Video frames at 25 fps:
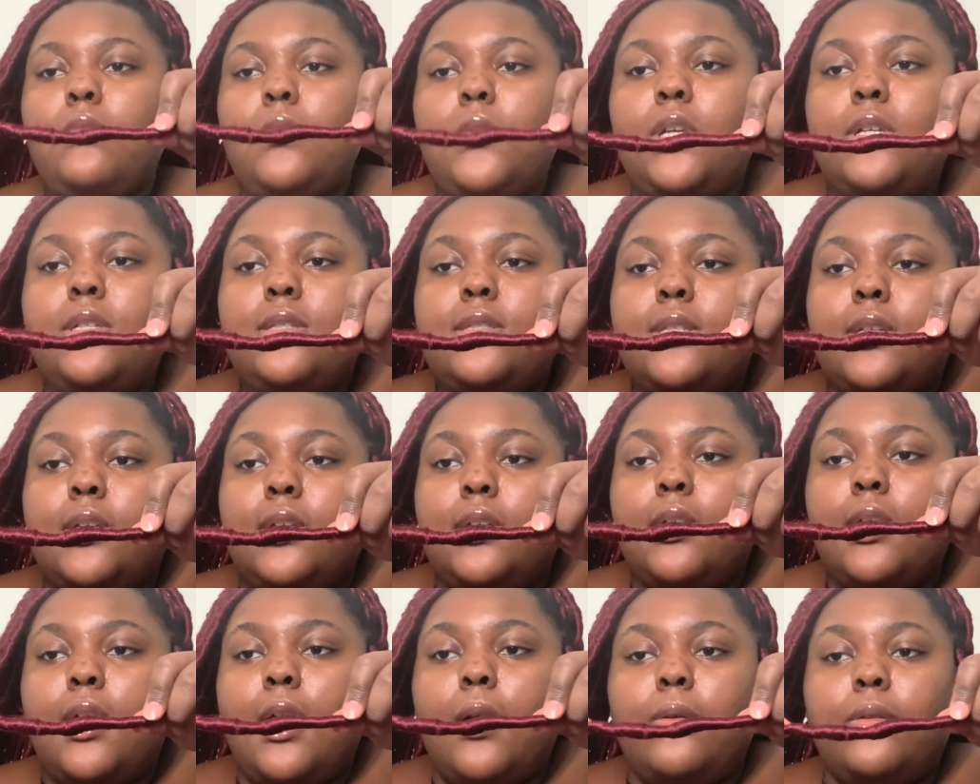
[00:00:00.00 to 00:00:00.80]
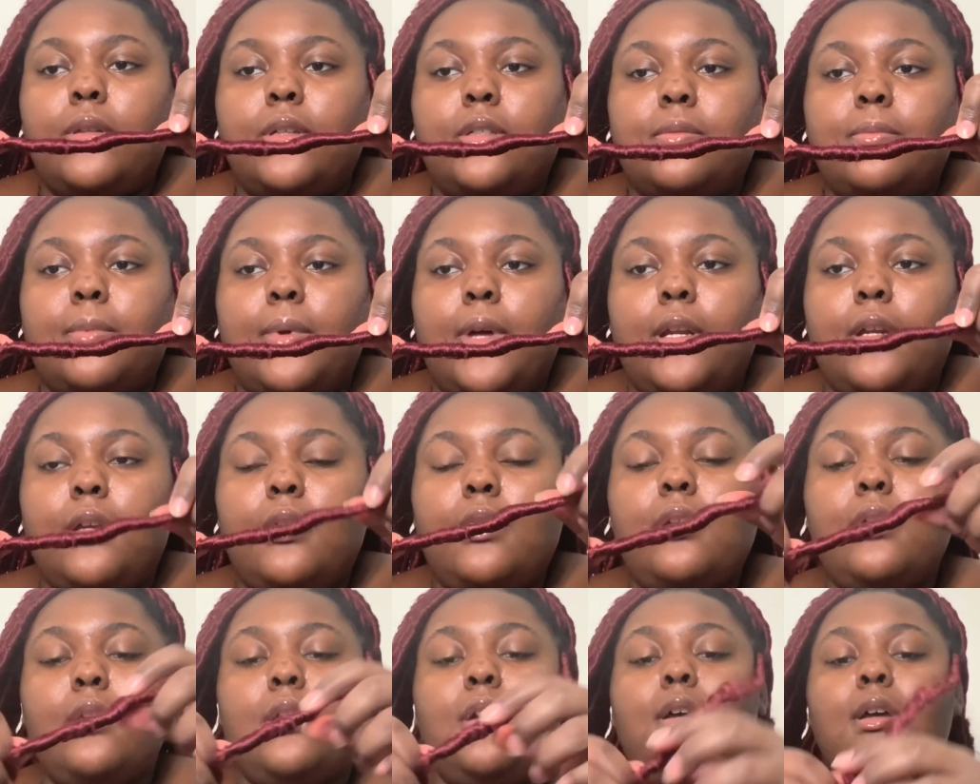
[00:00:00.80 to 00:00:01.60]
See how it looks better?
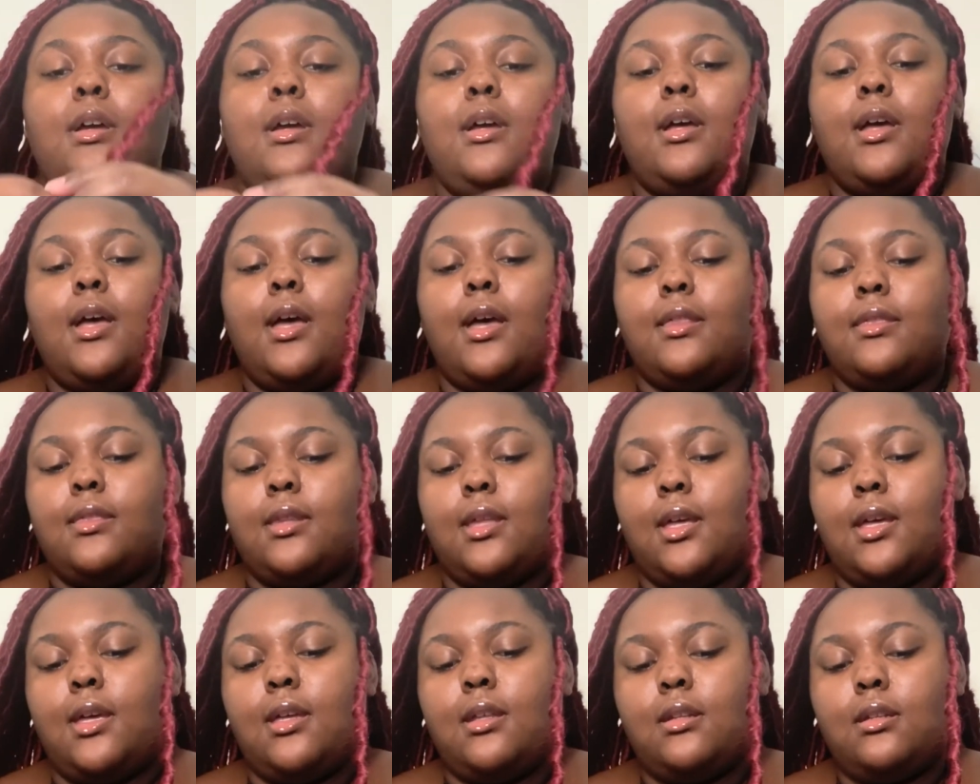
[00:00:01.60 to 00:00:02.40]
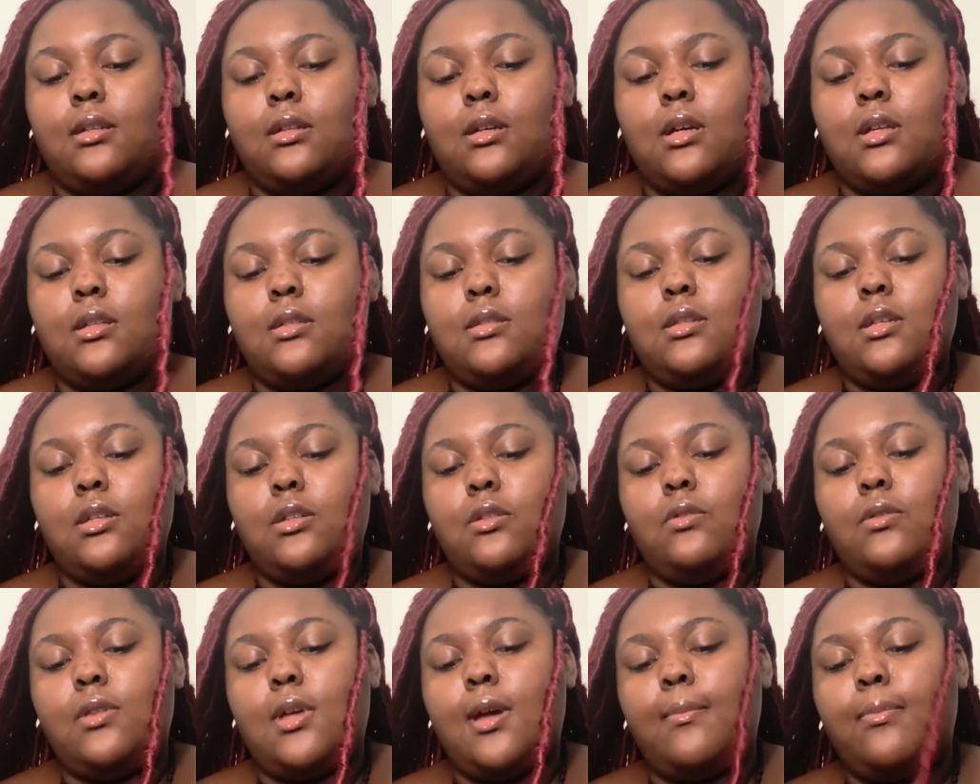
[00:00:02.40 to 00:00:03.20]
And then
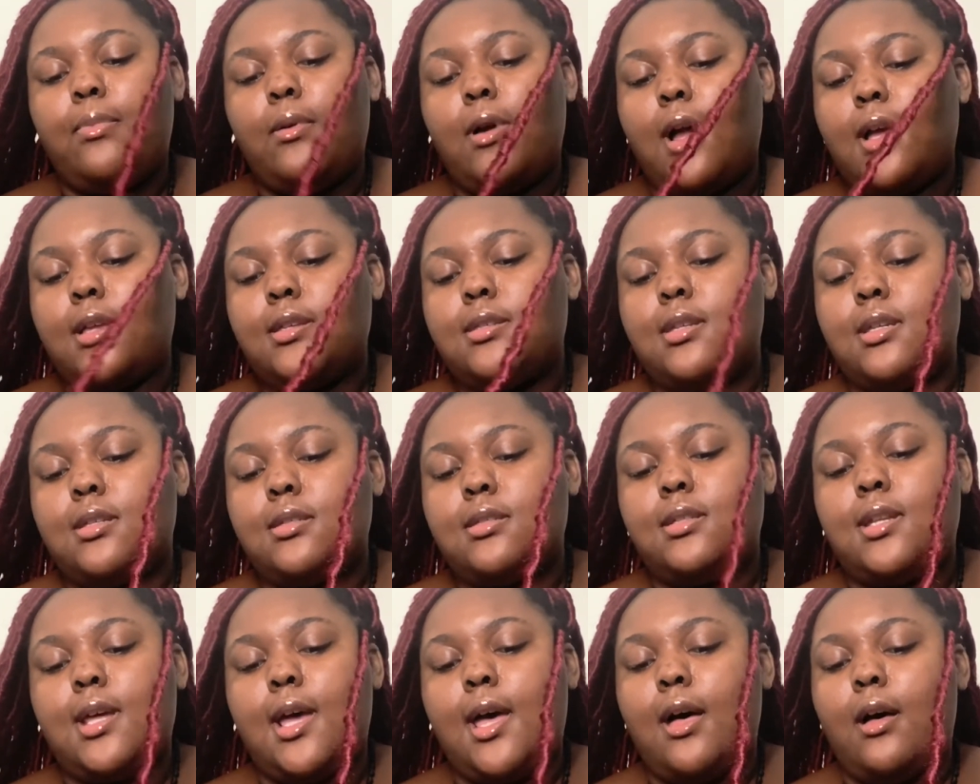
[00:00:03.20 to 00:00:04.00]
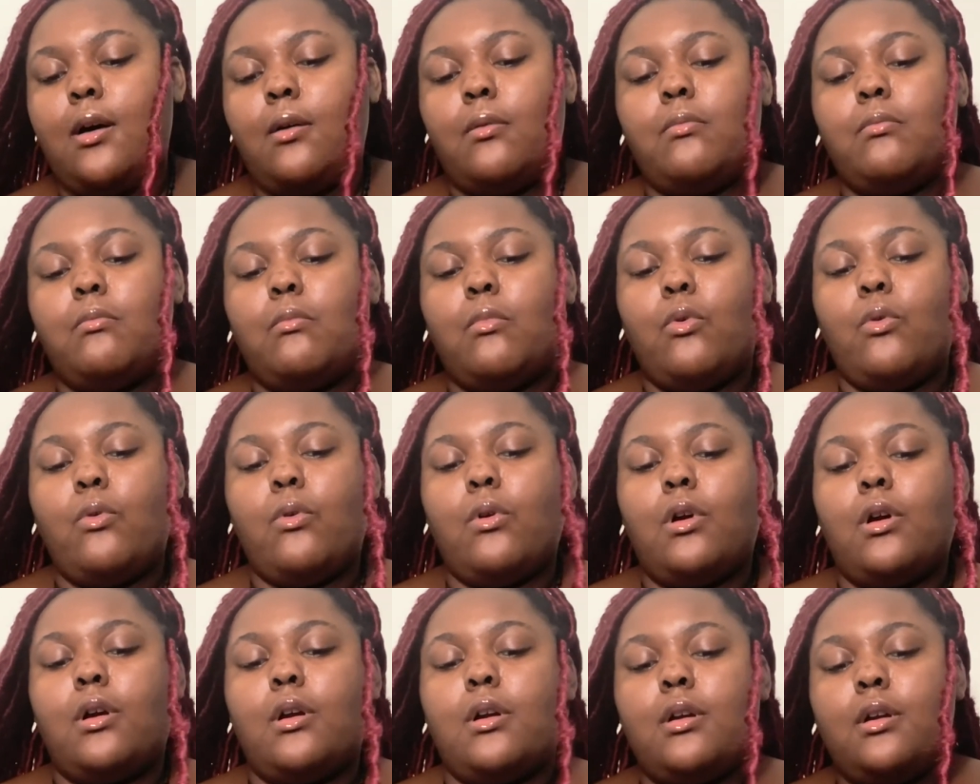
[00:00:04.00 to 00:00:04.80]
continue that process down
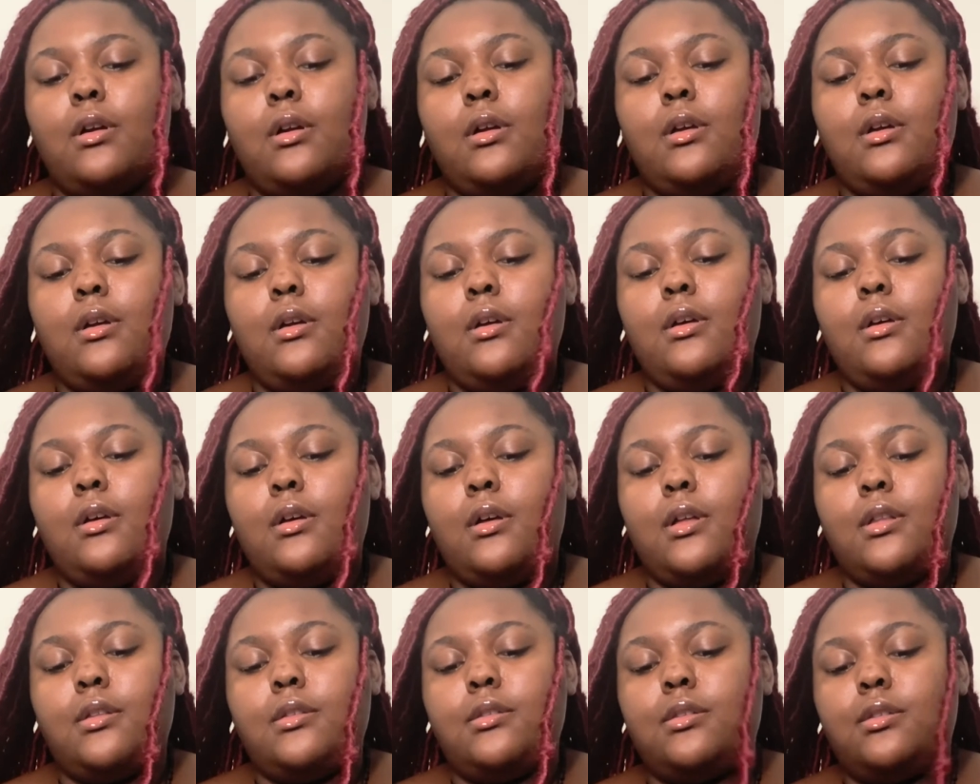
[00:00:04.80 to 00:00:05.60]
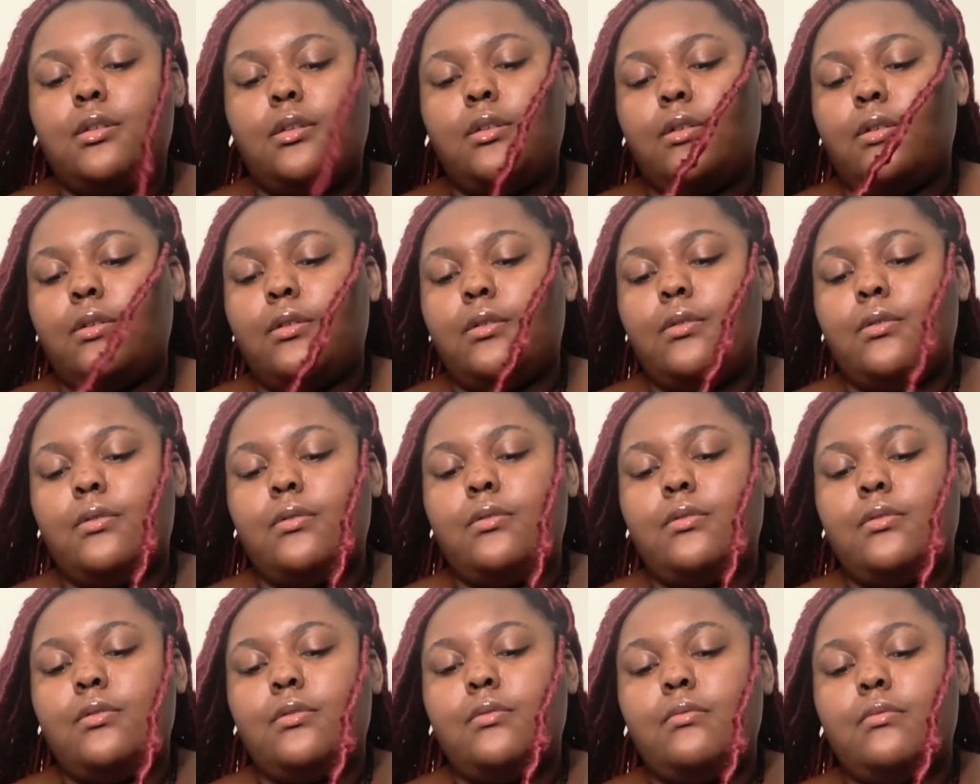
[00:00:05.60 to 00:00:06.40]
more until
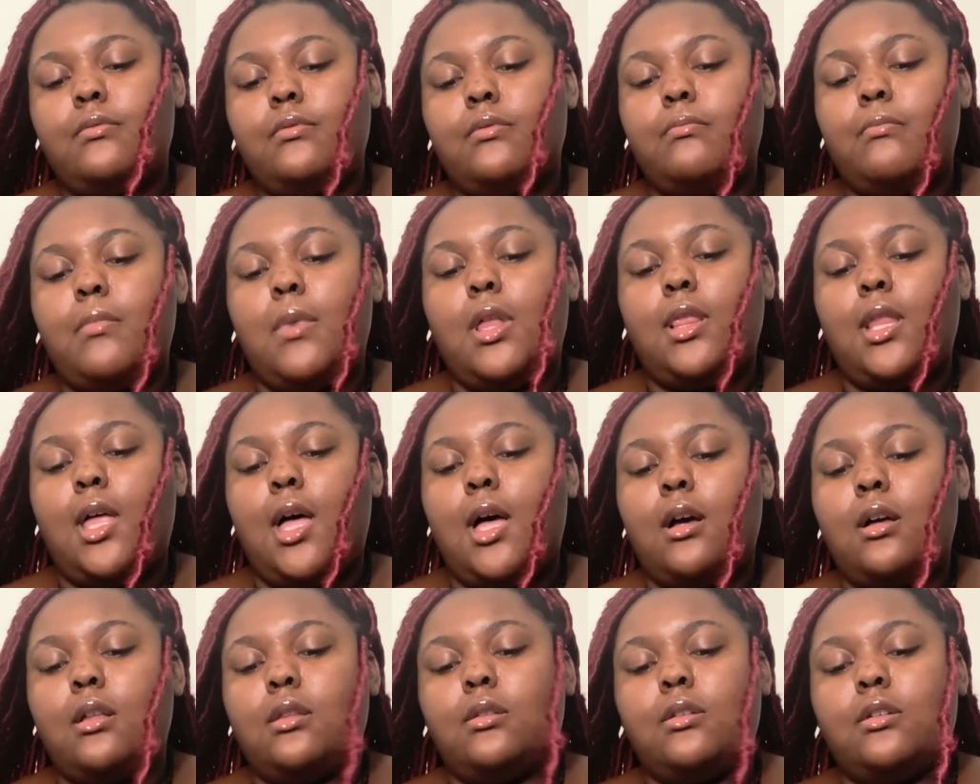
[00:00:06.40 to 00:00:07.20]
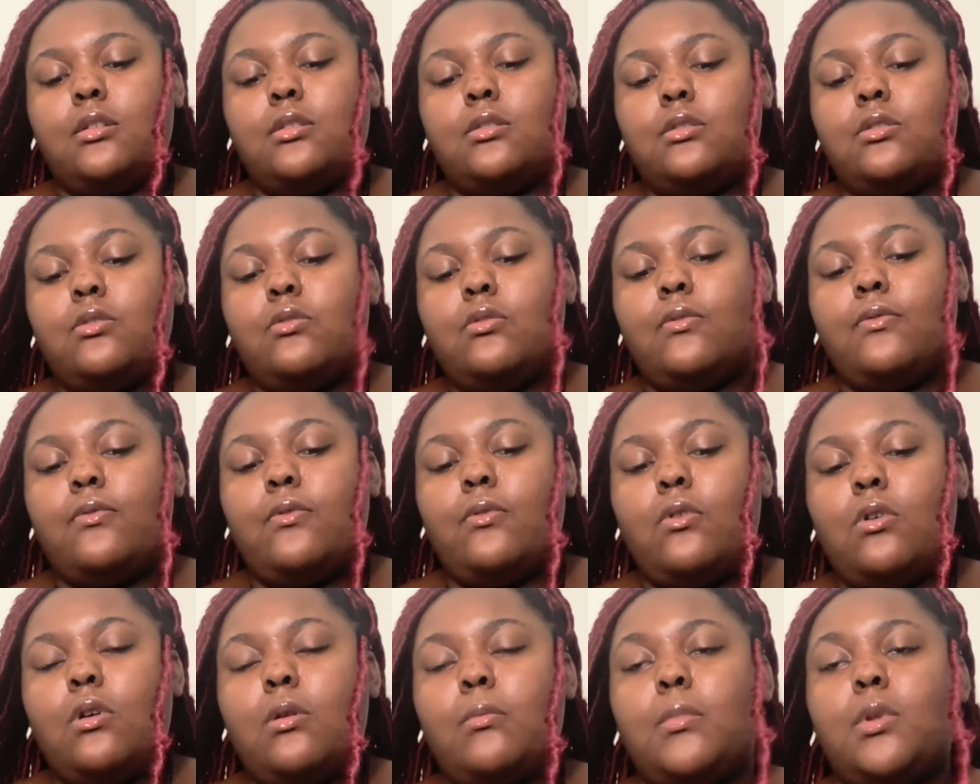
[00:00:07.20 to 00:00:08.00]
my lock looks
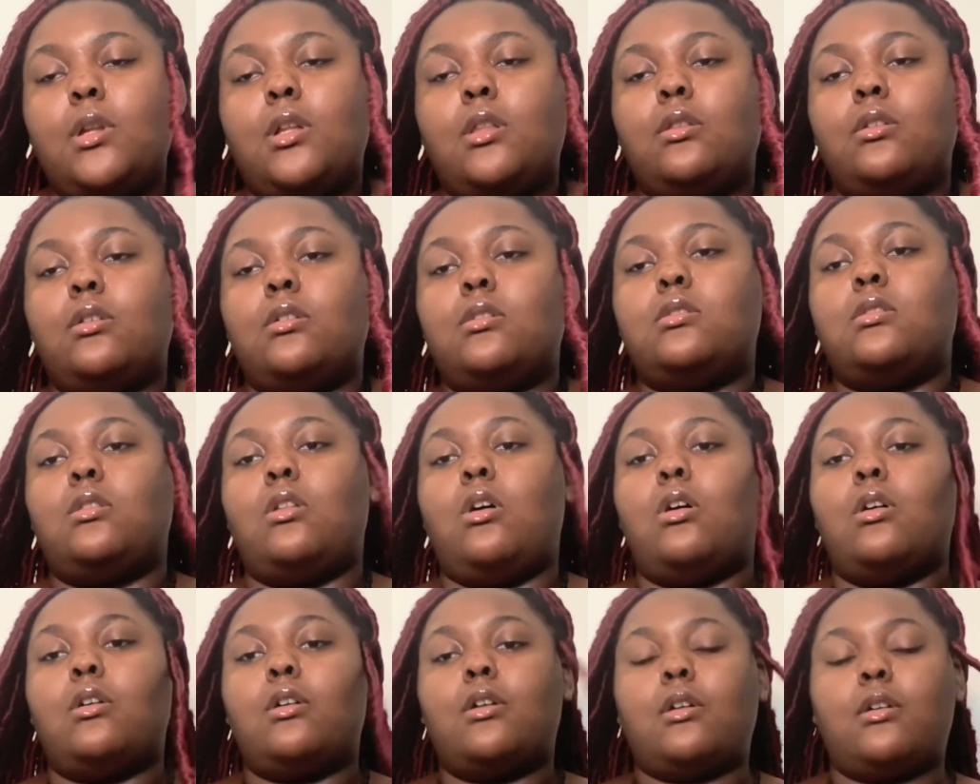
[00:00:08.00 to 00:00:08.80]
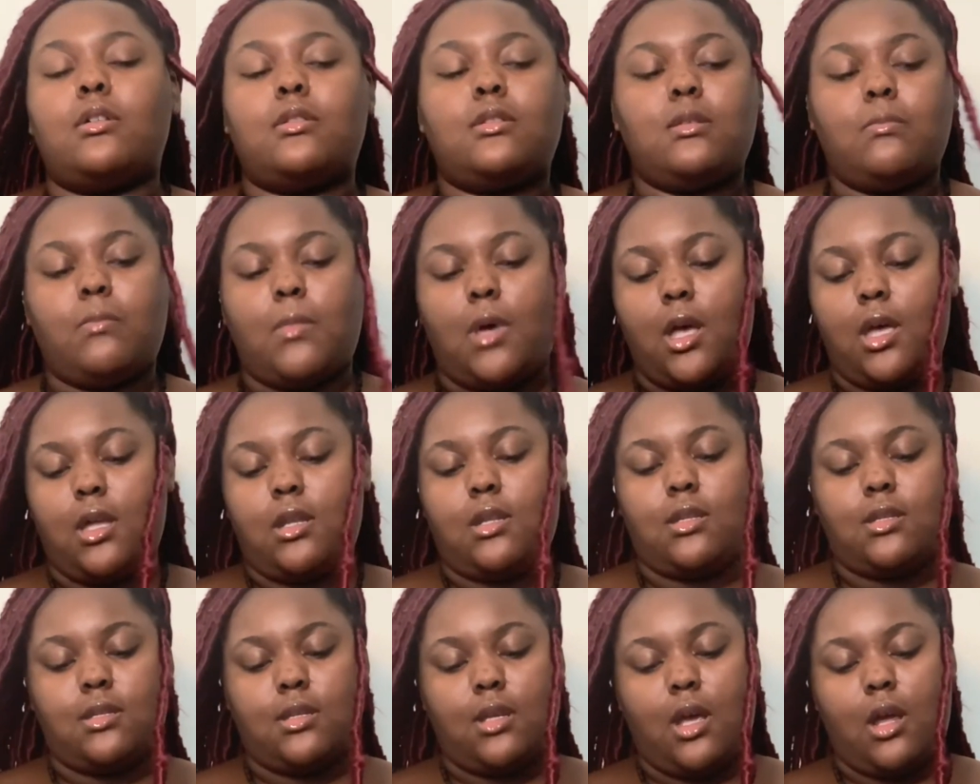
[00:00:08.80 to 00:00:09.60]
uniform and it looks longer to my
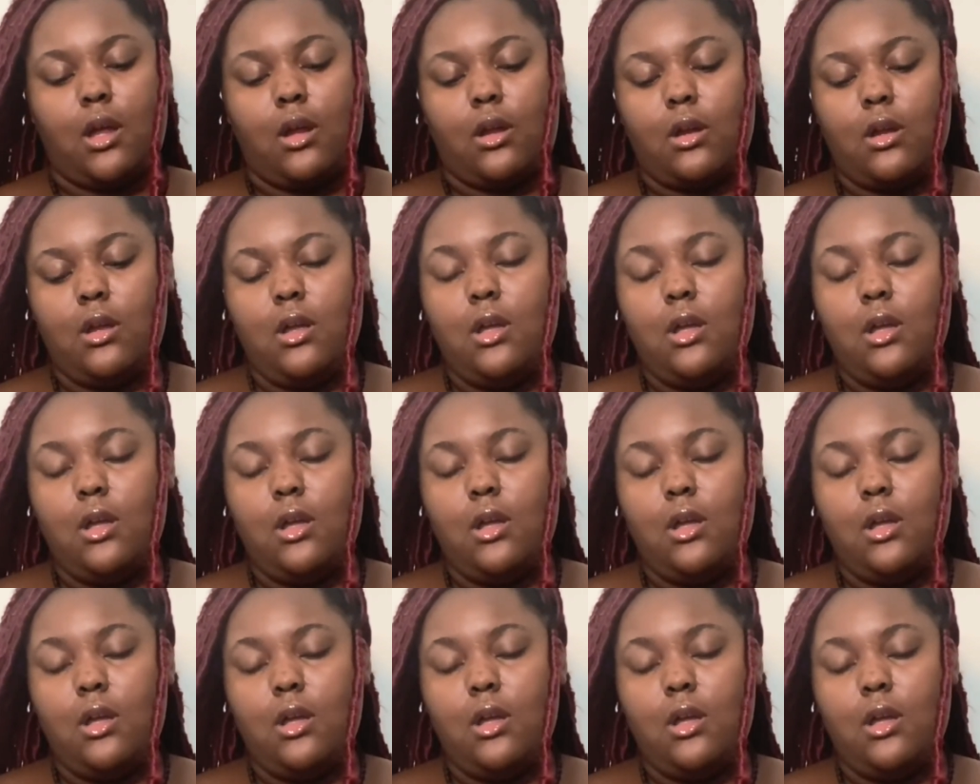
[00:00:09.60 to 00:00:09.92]
desire.